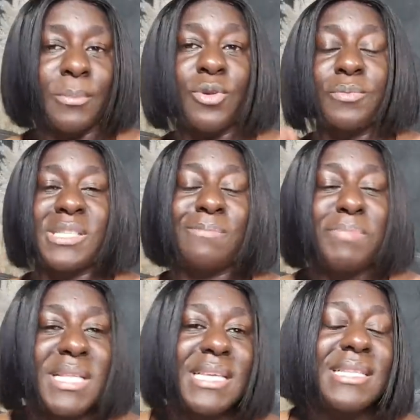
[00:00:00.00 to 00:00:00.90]
And I'm going to be
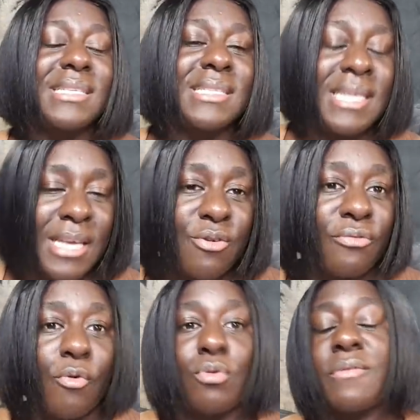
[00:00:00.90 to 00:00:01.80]
spilling the tea
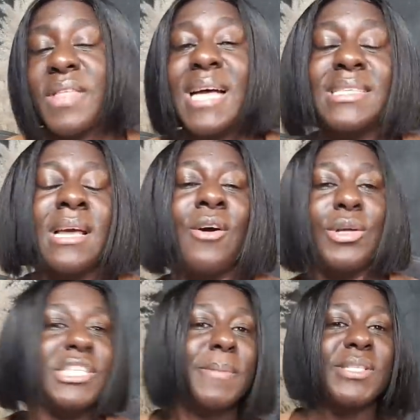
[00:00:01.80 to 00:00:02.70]
of all of that
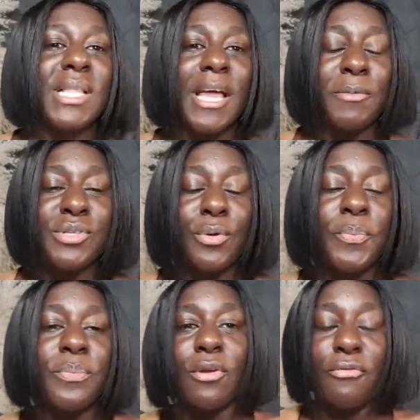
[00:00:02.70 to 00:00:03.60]
on this particular
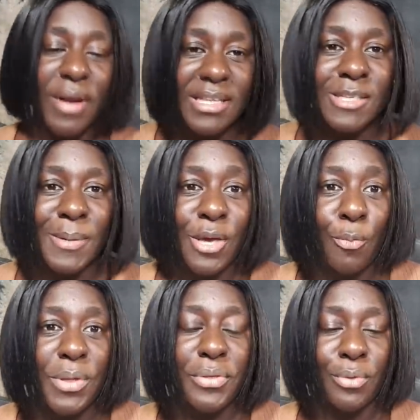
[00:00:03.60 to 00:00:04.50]
episode of Frankly
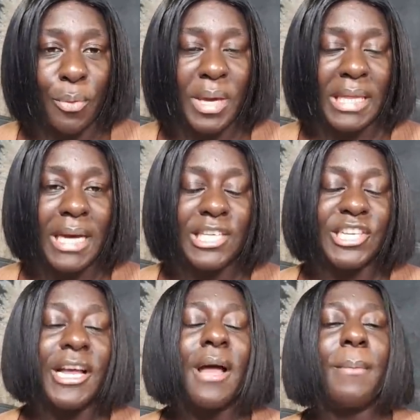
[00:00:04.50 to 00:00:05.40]
Speaking with Glory
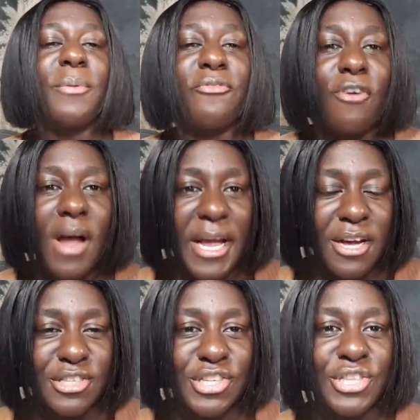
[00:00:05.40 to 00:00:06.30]
Elijah. But before I
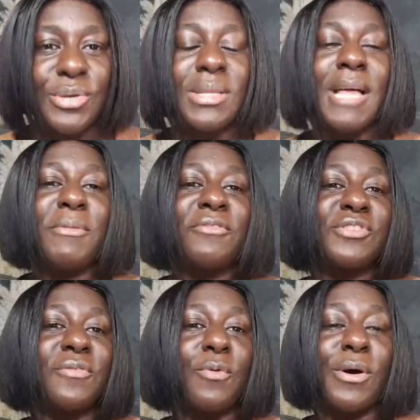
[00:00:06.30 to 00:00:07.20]
continue, let me
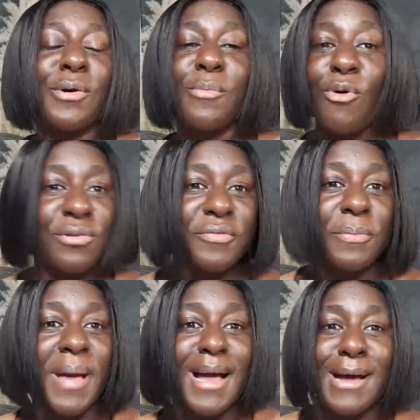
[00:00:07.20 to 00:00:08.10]
first of all welcome all of
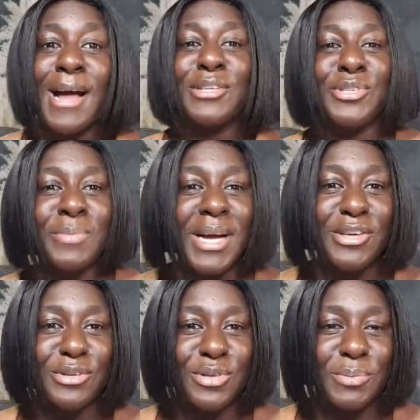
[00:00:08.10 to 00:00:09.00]
you back to my
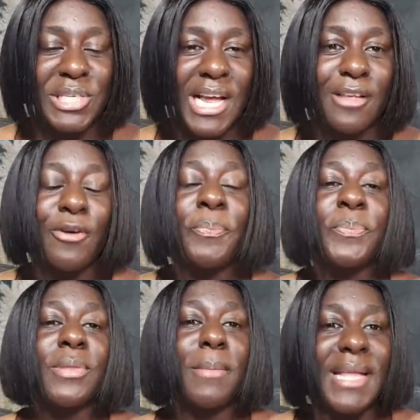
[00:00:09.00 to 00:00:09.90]
YouTube channel.
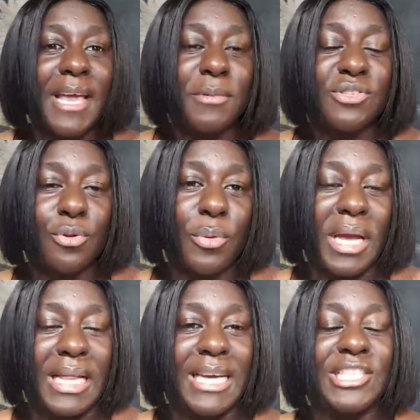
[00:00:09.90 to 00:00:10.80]
My name is
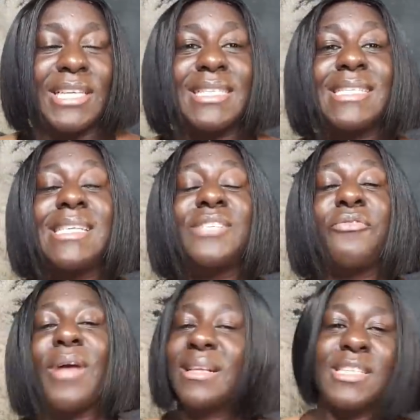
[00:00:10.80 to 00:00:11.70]
Glory Elijah. This is
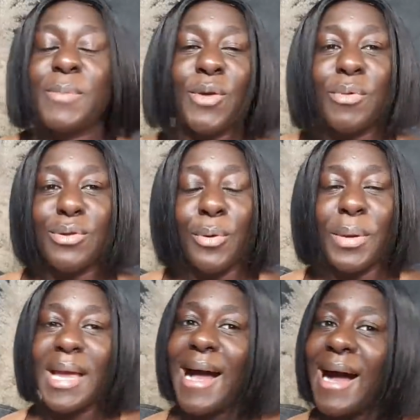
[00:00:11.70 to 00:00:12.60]
Frankly Speaking with Glory.